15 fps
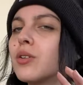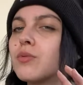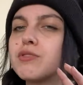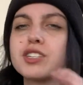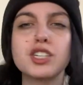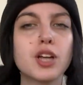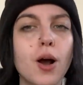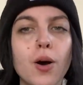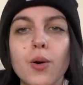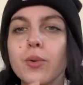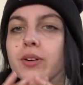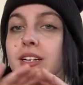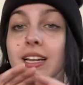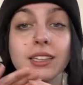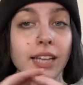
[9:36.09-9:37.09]

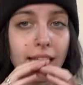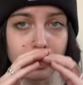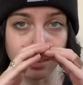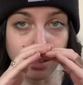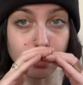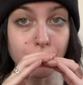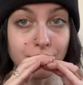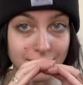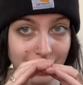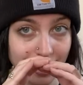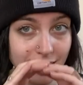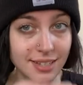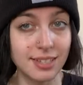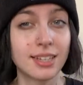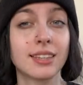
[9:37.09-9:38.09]
stone like little
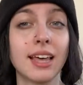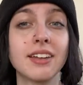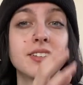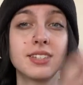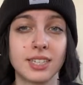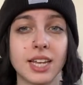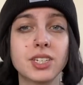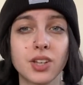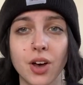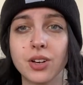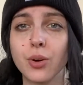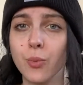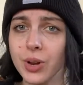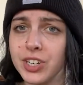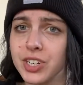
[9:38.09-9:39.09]
disc that sits on
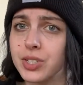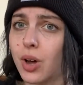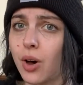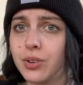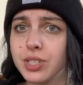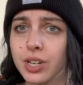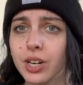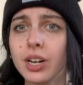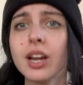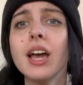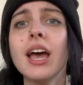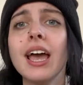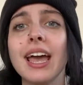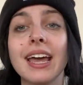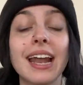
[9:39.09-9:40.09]
a witch's altar
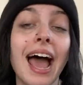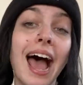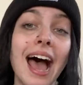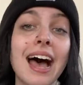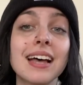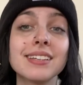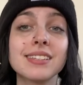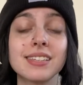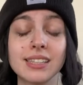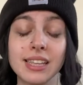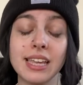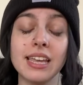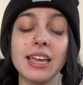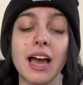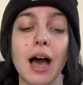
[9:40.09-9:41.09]
it has
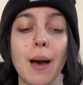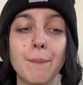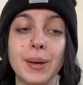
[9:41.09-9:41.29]
the uh,